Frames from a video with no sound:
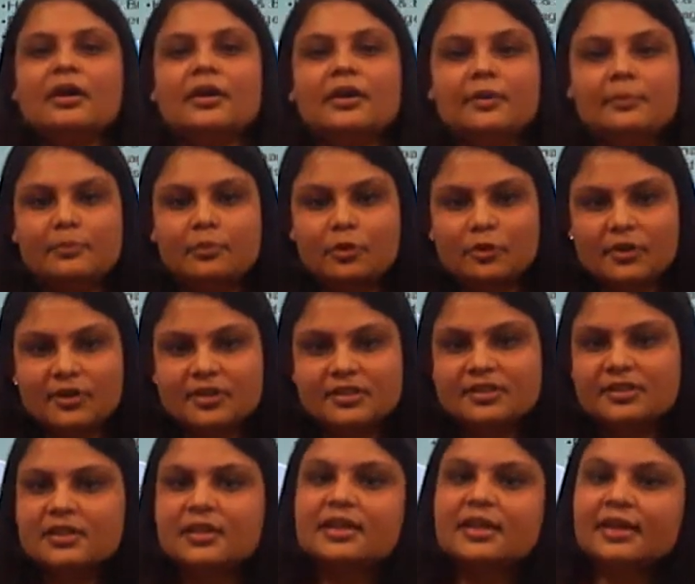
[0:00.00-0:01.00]

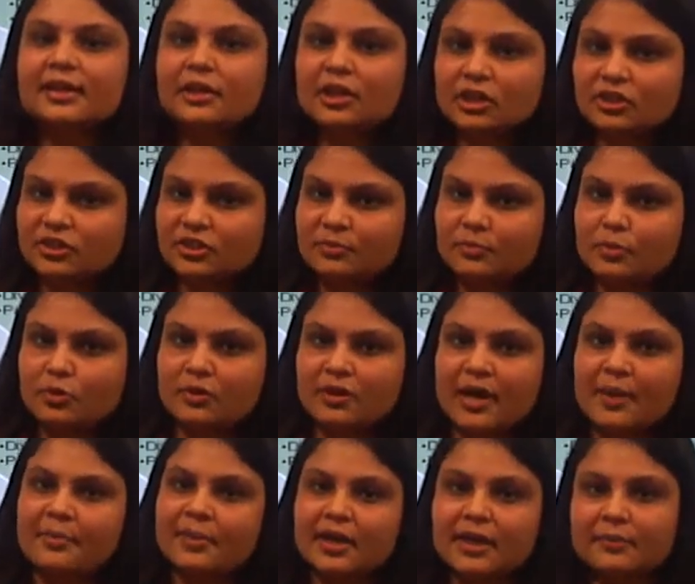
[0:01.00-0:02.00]
employees, induction
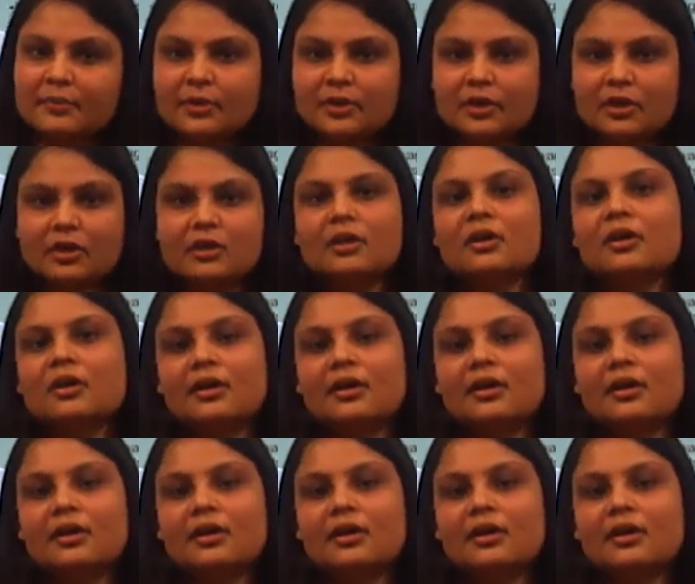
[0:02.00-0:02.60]
program can be done,